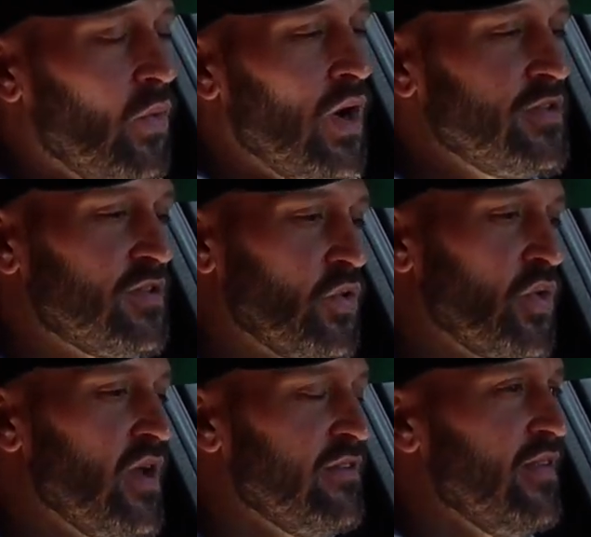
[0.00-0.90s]
was the
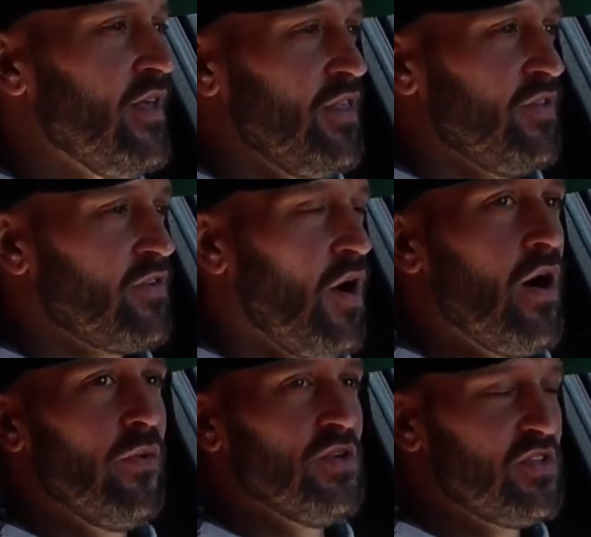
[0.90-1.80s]
reason that this
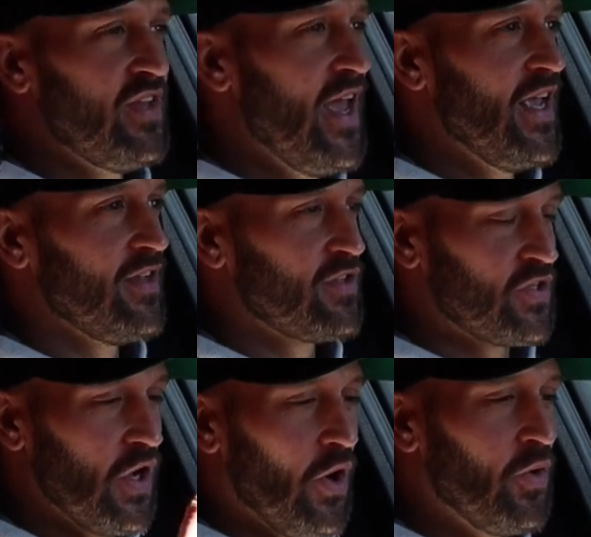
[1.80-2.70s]
car was staying
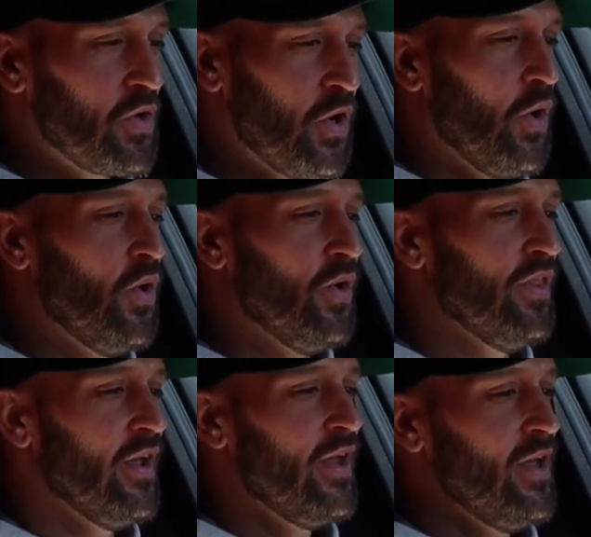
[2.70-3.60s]
so
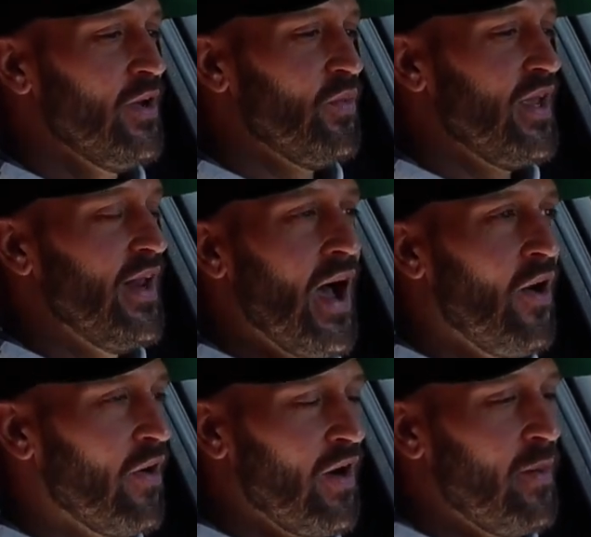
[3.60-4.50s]
cold. We
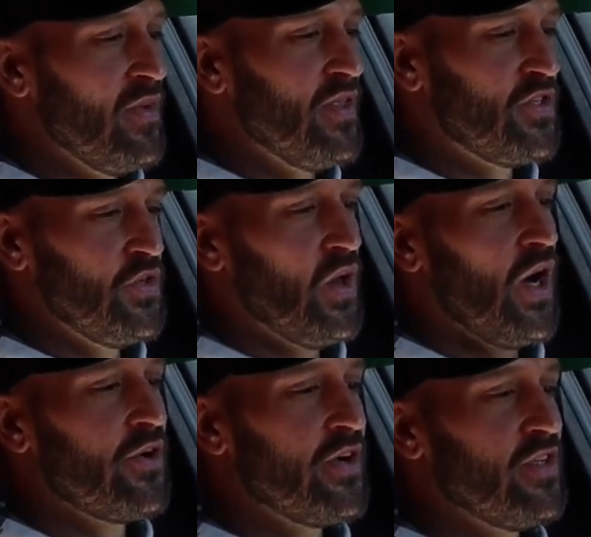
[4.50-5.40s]
now are up in the
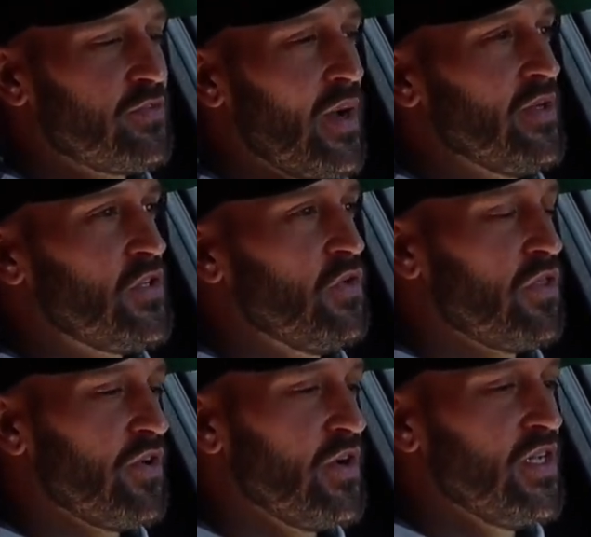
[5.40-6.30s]
200s, probably
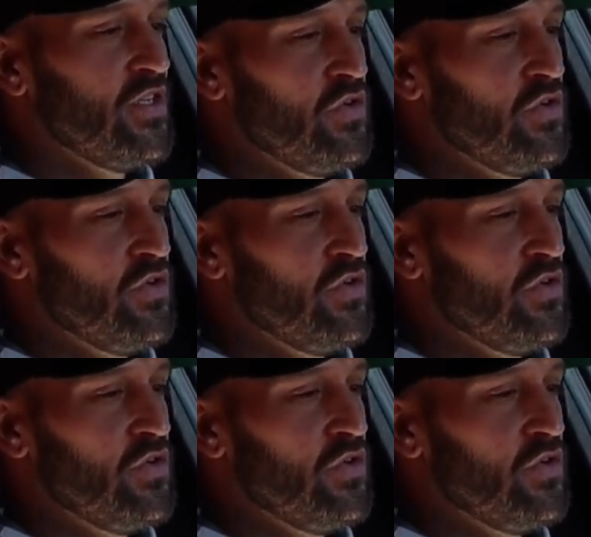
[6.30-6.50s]
230,